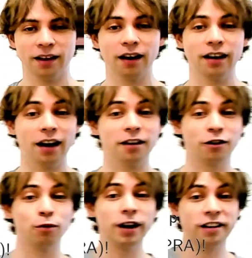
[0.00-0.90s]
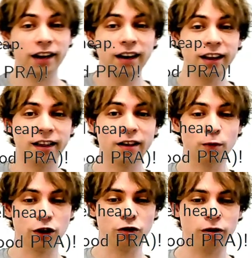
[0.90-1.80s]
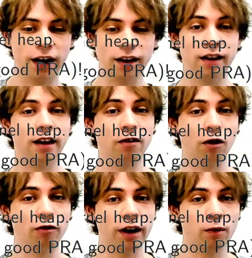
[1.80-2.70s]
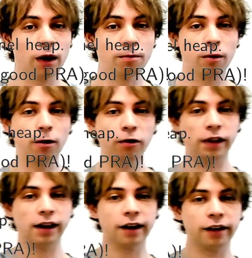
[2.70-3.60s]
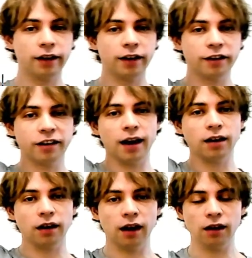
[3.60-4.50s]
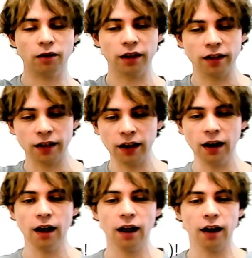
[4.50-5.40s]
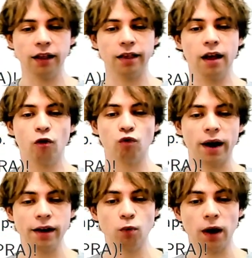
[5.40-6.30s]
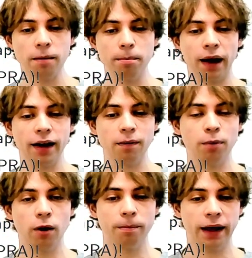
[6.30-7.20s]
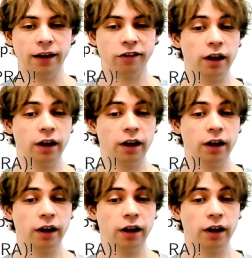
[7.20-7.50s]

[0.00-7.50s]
Yeah, to which indices would you write? And there's already one proposal here in the chat, and you can see it's write 1 byte per page.